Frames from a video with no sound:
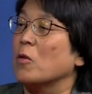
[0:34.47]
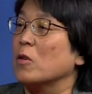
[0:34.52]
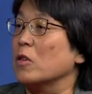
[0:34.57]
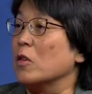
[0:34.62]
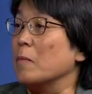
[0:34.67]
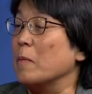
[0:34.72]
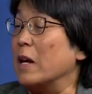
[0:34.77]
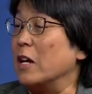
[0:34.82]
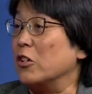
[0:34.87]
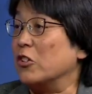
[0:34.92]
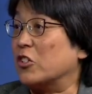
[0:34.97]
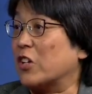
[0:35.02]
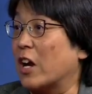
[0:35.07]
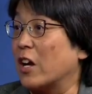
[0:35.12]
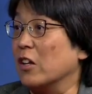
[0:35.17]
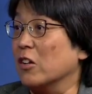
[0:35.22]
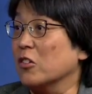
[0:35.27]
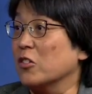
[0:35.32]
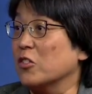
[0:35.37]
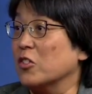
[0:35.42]
One of the main
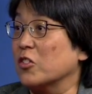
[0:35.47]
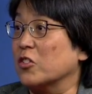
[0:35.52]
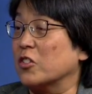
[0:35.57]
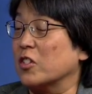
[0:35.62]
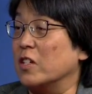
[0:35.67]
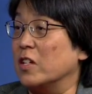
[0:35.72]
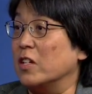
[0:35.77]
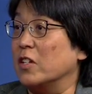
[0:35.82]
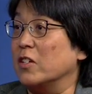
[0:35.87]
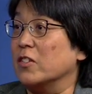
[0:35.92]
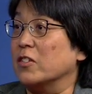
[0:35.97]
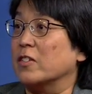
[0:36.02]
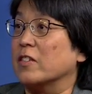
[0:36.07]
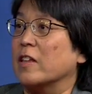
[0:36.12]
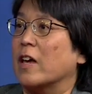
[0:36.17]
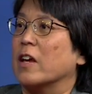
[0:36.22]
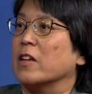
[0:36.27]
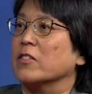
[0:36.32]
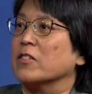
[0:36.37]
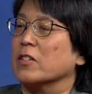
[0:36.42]
challenges is
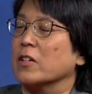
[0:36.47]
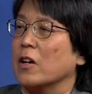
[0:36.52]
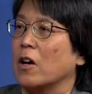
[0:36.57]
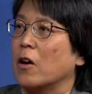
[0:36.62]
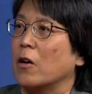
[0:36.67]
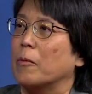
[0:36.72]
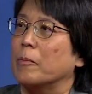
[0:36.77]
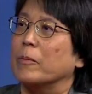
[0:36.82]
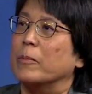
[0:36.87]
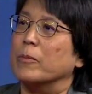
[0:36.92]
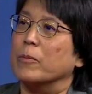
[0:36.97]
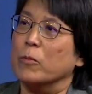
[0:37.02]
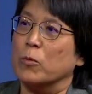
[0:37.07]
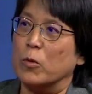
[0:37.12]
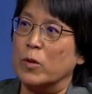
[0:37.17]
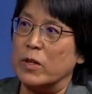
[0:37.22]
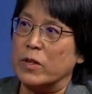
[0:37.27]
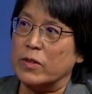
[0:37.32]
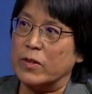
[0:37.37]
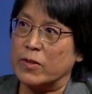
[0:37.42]
that um,
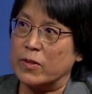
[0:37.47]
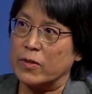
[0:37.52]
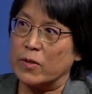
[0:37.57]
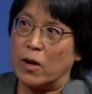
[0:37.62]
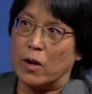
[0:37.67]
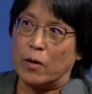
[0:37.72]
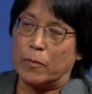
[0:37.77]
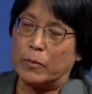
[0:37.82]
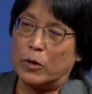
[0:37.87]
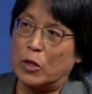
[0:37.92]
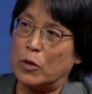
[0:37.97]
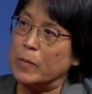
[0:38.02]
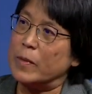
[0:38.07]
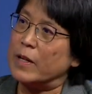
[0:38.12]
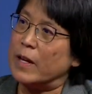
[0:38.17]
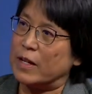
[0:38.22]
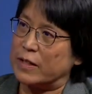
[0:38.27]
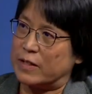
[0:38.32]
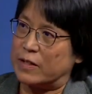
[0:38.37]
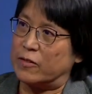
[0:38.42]
with um,
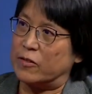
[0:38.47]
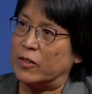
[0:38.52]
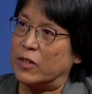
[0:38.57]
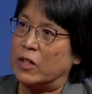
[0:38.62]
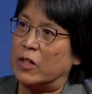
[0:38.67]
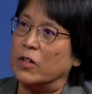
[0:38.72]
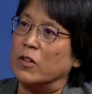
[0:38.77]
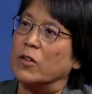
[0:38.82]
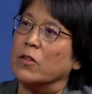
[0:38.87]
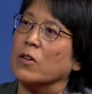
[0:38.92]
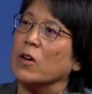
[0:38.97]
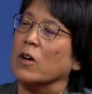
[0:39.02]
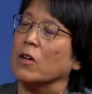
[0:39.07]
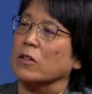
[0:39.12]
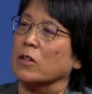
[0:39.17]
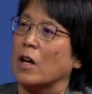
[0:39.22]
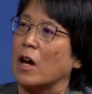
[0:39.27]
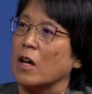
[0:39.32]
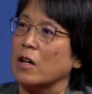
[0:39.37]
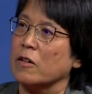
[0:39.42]
human activity,
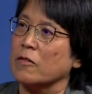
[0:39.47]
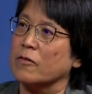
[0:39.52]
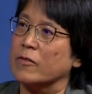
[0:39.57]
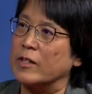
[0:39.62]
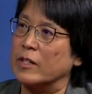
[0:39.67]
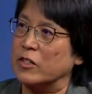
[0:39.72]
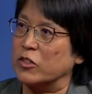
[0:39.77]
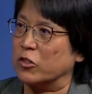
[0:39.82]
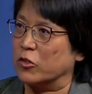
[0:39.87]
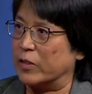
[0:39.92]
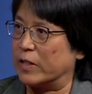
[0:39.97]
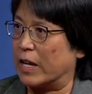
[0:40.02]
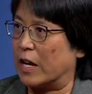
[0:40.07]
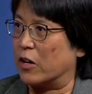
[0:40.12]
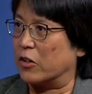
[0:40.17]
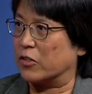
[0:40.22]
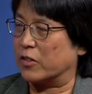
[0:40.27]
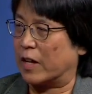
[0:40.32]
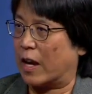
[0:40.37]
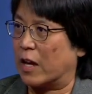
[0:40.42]
a lot of these
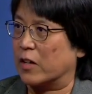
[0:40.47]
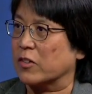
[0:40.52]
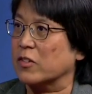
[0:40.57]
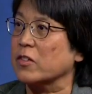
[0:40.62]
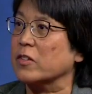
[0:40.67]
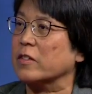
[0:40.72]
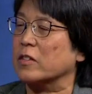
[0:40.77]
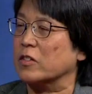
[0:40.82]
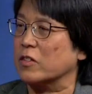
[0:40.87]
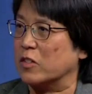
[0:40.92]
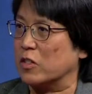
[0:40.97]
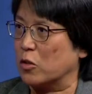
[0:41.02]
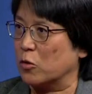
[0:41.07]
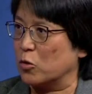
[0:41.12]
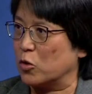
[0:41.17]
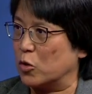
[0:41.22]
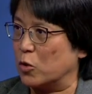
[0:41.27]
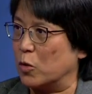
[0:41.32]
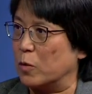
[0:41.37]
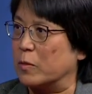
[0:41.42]
greenhouse gases and C
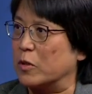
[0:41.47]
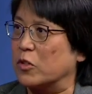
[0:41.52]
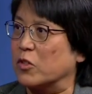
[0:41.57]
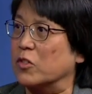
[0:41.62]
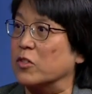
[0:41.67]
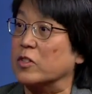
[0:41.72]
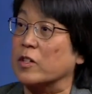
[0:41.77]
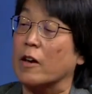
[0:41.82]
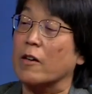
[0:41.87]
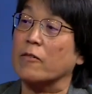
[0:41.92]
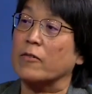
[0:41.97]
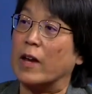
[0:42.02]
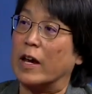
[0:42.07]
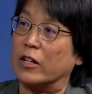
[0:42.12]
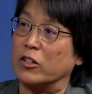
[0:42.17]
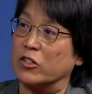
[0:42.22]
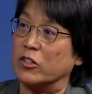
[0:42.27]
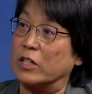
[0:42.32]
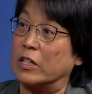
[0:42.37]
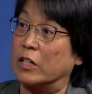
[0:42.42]
O two emissions have
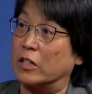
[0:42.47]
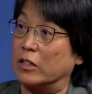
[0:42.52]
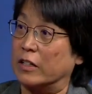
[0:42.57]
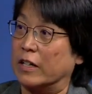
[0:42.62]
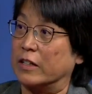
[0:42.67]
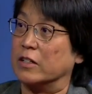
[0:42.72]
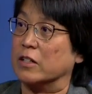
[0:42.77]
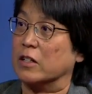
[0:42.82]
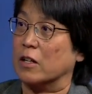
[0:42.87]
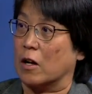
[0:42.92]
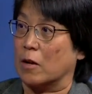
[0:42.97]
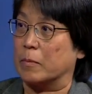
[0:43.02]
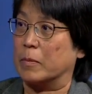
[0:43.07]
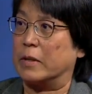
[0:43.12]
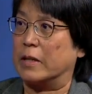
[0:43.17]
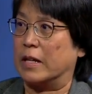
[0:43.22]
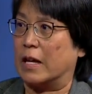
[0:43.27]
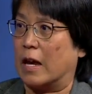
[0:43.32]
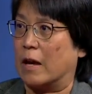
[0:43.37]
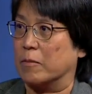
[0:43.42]
actually collected
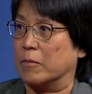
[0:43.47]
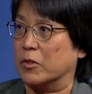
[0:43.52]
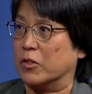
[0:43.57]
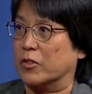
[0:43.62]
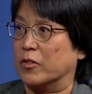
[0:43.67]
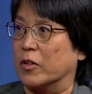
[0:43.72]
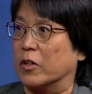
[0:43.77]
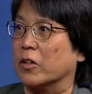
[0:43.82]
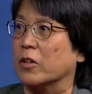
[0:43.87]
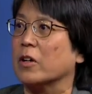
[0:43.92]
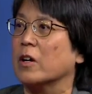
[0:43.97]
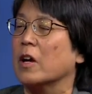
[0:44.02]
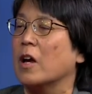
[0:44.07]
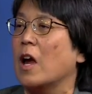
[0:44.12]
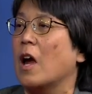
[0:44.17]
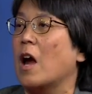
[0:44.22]
up in the atmosphere.